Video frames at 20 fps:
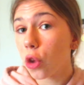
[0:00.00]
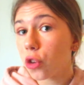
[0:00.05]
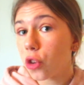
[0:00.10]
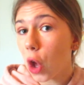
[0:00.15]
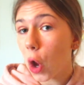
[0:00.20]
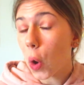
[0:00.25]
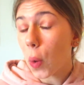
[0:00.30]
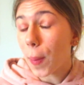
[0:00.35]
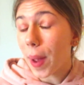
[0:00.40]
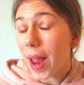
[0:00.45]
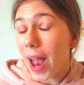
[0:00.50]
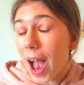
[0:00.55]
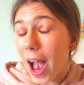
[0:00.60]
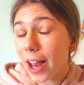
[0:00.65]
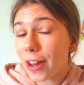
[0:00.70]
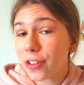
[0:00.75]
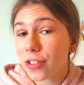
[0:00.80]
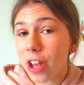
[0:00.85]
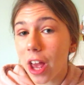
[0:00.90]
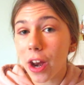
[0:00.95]
So my
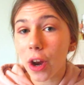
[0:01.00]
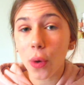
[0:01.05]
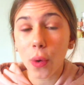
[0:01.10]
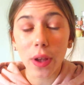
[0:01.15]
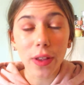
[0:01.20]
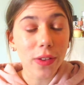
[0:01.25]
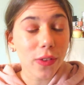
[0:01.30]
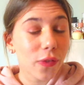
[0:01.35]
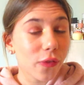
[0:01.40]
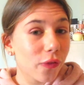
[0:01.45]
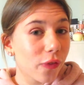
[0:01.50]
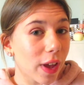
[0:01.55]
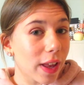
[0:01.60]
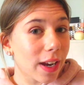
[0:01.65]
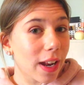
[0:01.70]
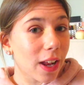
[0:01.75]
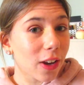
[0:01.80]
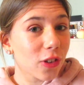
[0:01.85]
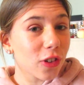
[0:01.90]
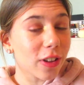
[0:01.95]
eyeshadow is
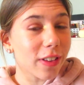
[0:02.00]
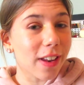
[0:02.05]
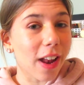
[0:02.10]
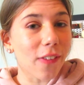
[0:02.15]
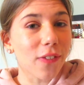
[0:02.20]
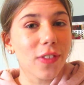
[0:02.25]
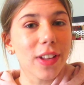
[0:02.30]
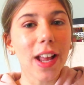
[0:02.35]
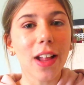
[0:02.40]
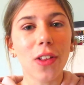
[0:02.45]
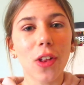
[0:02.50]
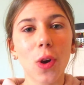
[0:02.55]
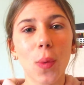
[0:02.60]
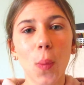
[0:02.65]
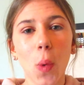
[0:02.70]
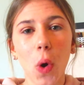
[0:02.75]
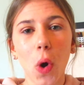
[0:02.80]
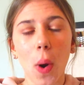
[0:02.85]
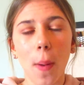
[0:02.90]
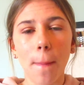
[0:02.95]
finished. It's definitely a
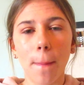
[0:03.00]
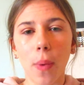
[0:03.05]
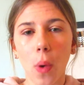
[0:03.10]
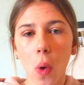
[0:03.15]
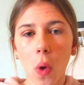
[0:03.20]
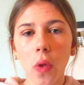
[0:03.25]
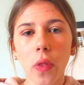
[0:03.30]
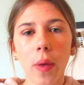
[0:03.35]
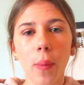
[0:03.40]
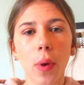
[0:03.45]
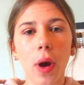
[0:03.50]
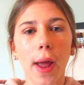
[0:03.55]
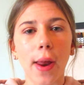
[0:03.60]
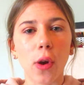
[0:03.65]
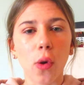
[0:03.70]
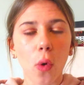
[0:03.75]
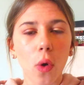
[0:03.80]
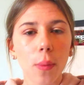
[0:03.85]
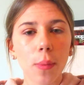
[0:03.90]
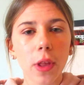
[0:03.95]
little more bold than what
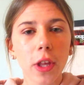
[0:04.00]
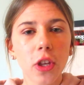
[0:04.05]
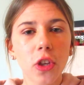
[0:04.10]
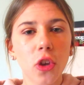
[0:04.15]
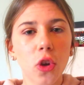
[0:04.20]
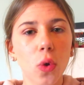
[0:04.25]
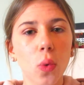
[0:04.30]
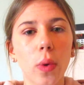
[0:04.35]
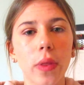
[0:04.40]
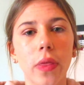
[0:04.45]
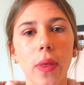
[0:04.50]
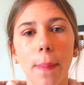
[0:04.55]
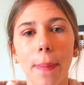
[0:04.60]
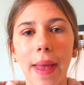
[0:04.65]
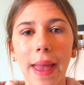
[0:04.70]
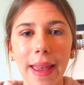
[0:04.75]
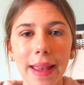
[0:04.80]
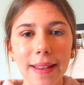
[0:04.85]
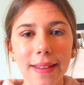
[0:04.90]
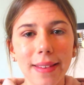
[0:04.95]
I normally do with the
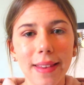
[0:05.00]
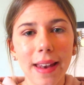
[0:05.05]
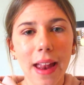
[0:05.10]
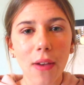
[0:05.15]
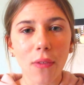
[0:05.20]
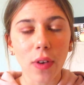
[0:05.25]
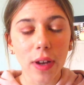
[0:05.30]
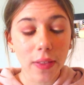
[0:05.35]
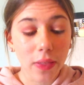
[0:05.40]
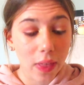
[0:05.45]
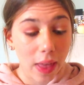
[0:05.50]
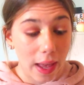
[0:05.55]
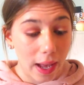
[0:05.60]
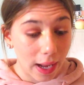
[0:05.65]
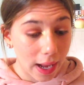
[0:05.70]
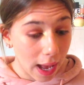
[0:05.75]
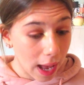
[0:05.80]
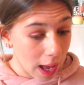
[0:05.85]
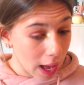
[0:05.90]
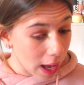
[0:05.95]
pinks and
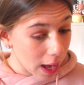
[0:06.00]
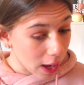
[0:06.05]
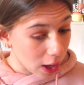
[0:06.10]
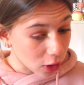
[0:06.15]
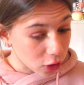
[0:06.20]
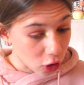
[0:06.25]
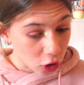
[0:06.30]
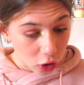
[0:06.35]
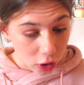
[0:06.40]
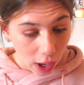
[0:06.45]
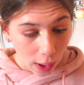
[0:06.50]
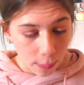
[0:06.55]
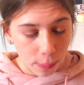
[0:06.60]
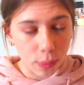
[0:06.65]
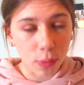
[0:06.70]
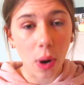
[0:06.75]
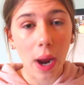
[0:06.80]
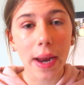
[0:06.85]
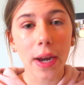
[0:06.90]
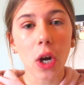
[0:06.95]
everything. It turned
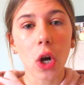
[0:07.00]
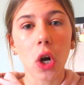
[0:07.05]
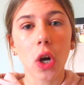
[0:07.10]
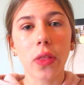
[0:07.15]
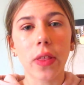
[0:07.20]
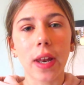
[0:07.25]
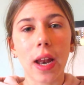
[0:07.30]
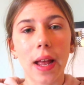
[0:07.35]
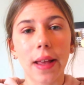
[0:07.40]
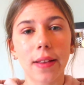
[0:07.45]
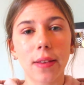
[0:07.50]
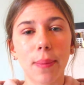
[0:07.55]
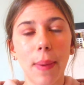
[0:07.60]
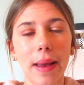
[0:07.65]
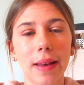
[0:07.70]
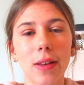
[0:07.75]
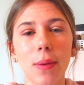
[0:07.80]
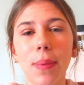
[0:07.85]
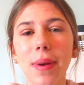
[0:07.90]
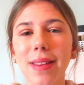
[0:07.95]
out brighter than I
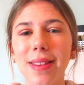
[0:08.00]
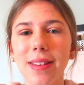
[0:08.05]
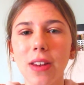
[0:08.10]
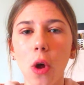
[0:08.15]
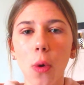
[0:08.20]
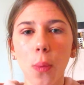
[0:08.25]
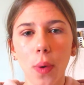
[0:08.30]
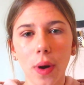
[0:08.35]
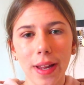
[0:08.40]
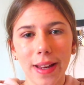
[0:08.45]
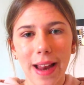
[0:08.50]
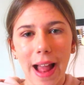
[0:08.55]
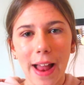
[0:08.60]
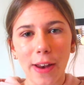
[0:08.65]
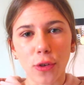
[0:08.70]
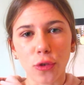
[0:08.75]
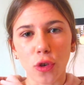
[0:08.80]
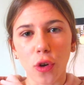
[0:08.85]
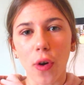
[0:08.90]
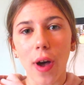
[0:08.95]
expected, but it's still pretty
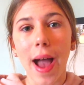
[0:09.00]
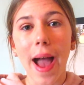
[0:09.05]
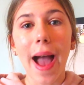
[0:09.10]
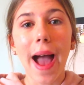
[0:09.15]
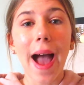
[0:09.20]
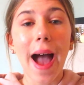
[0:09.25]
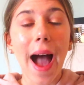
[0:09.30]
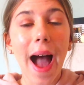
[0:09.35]
natural.